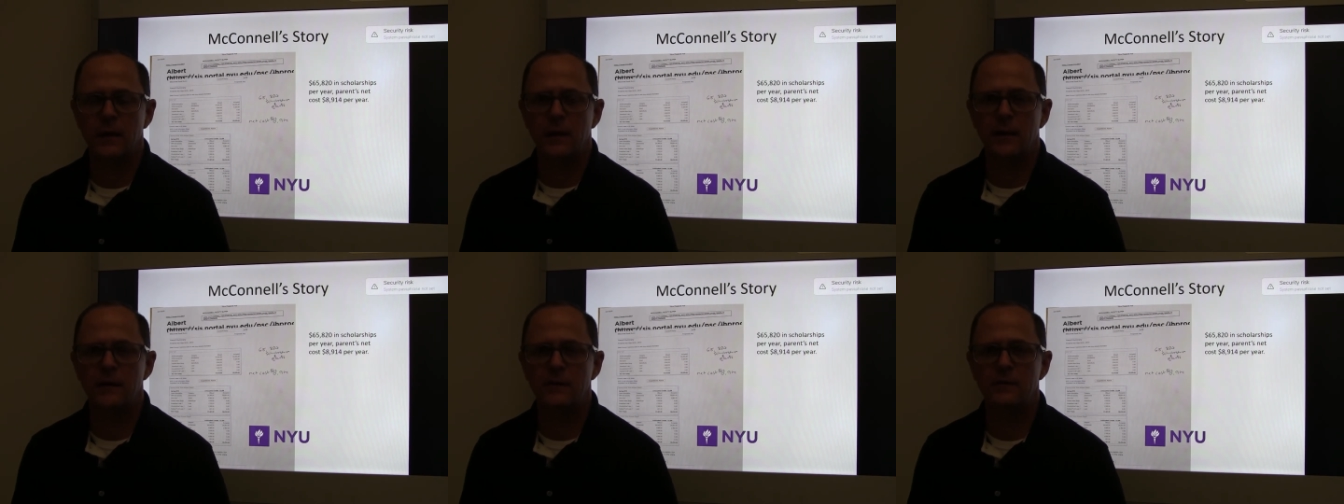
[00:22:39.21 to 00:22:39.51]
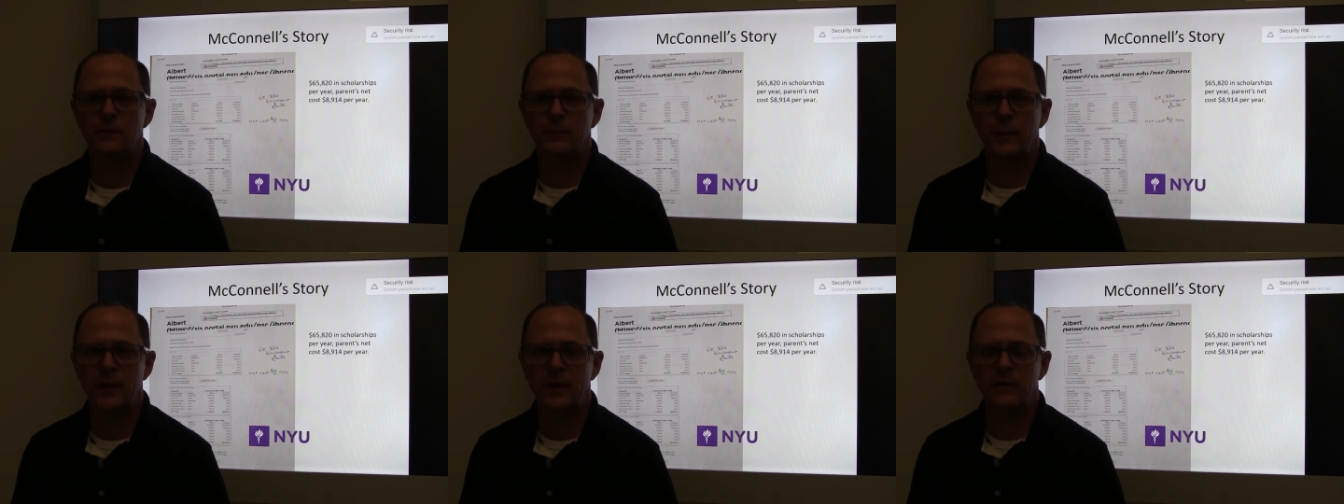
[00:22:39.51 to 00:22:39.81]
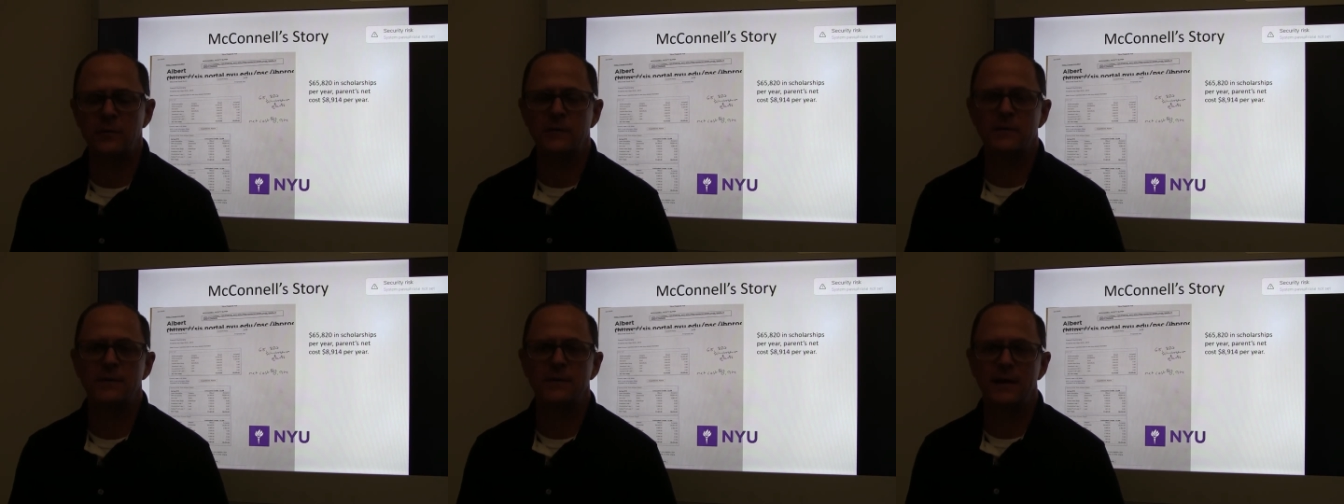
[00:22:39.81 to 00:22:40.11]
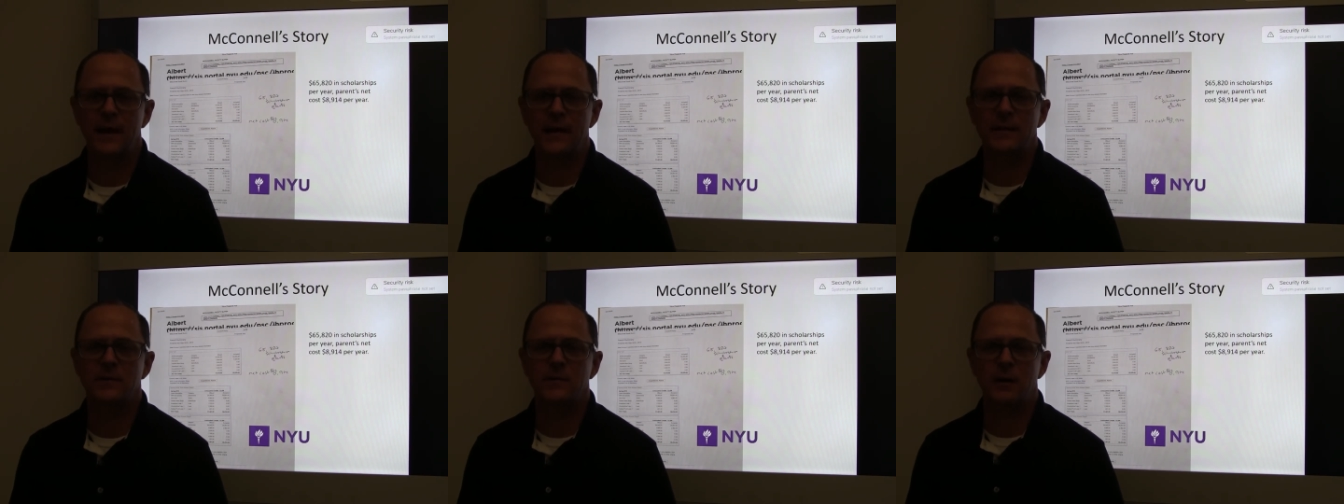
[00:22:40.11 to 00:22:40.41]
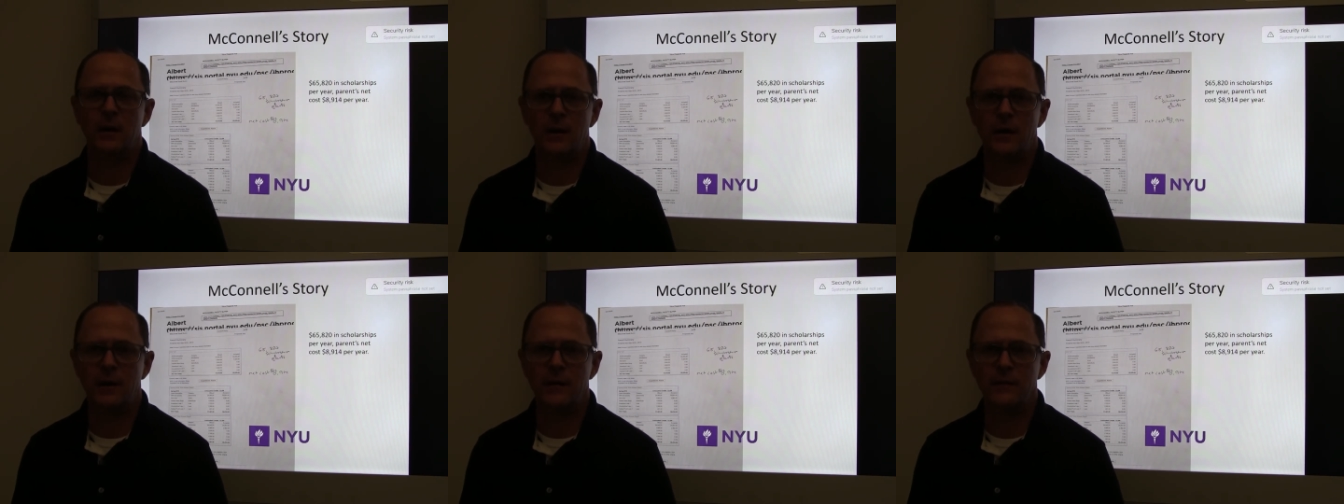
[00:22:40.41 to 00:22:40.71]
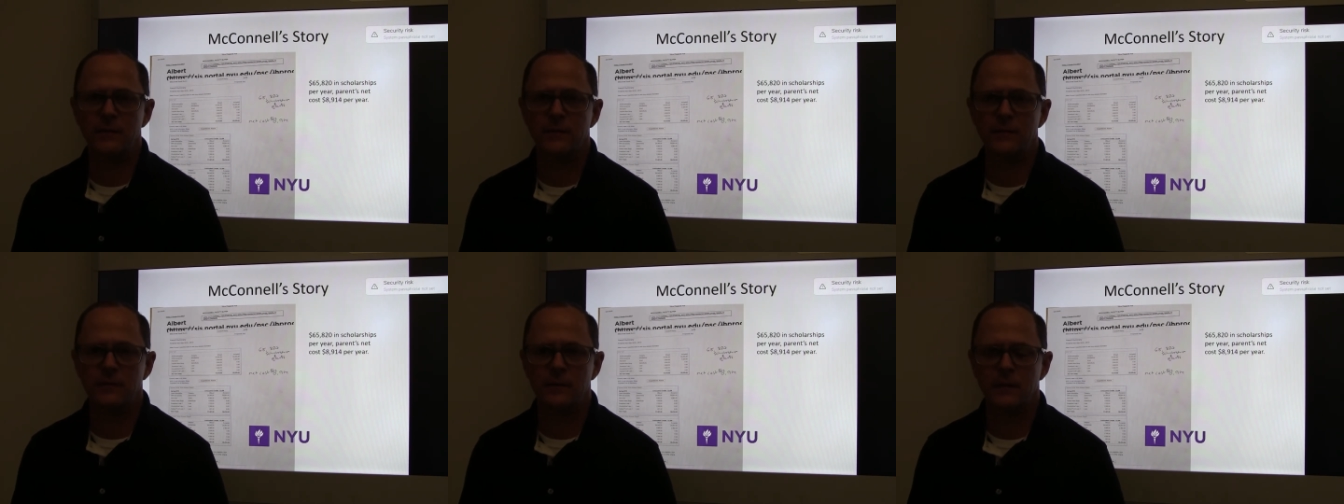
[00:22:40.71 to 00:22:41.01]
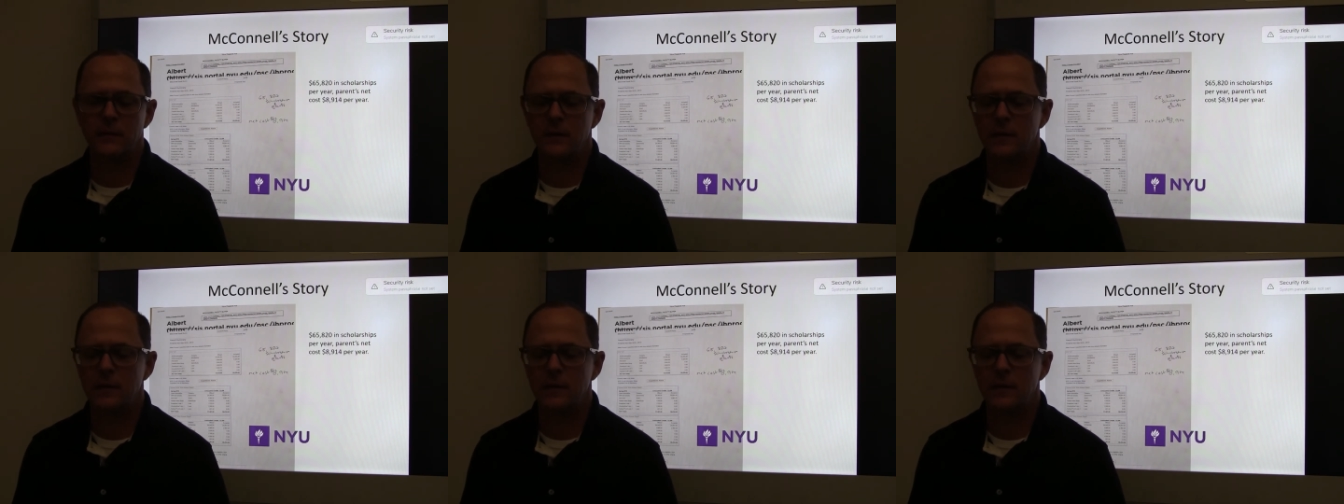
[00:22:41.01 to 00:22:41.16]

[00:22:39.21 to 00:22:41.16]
His parents' net cost,